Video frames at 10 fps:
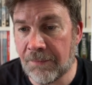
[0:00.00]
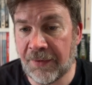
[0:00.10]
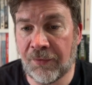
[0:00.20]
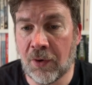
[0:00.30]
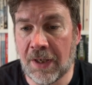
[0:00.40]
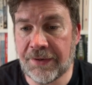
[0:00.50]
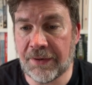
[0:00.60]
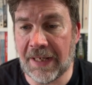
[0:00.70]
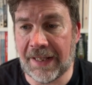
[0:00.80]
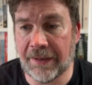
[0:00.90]
before I do
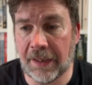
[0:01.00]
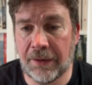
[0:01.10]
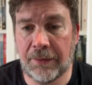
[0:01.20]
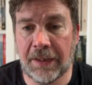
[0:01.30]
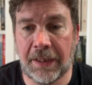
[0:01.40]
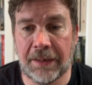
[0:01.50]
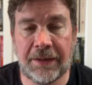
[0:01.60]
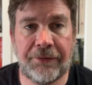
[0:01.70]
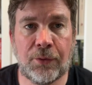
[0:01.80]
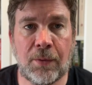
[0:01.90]
that though, uh,
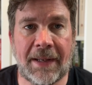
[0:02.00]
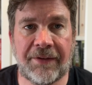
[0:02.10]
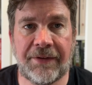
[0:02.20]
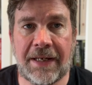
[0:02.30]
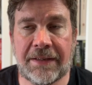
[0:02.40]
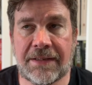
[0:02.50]
let's talk about stats.